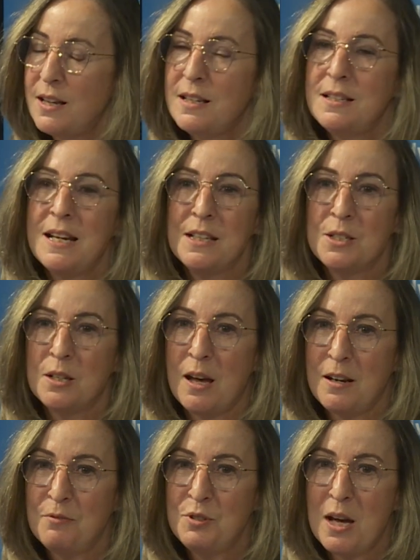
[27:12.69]
It takes a
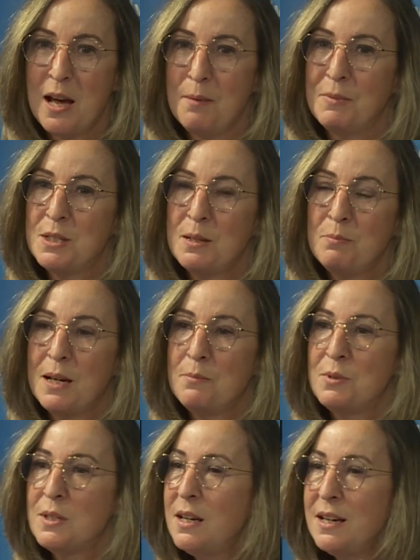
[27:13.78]
lot of time, and
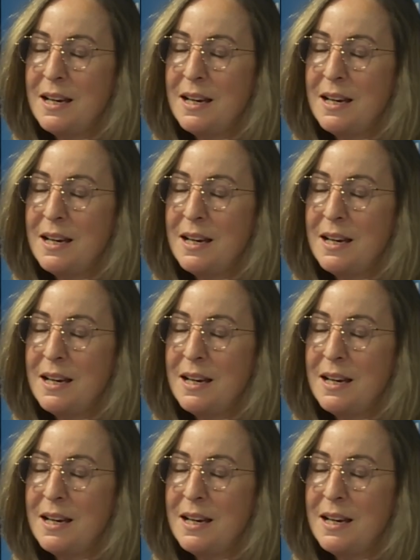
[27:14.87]
sometimes